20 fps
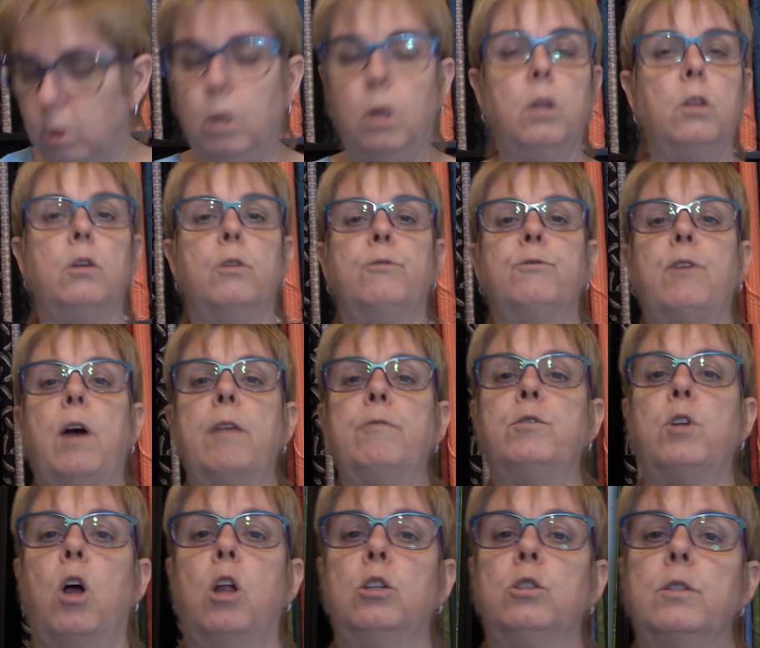They're
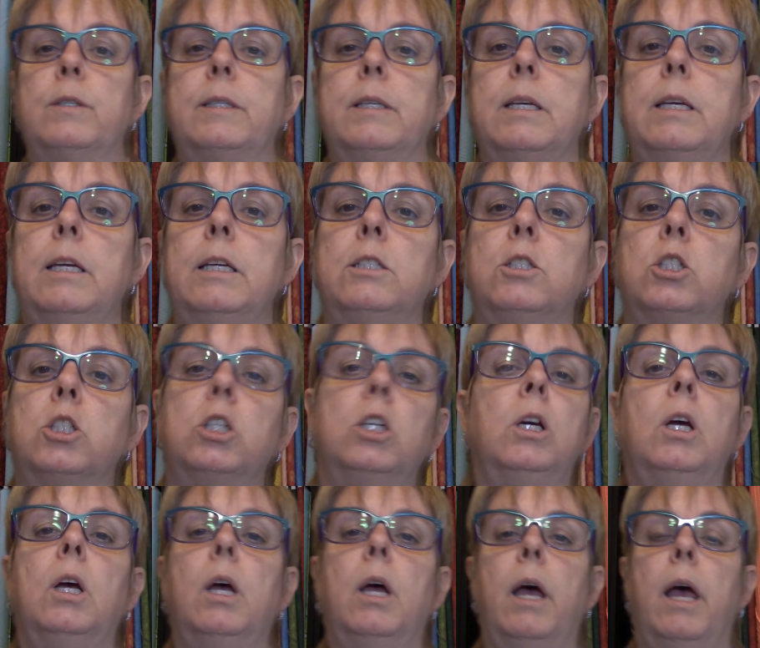$5 each,
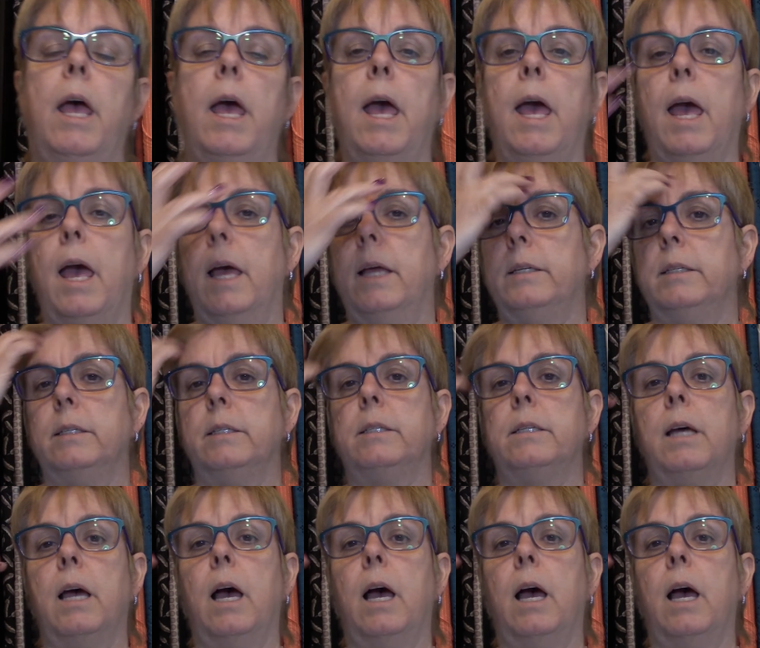and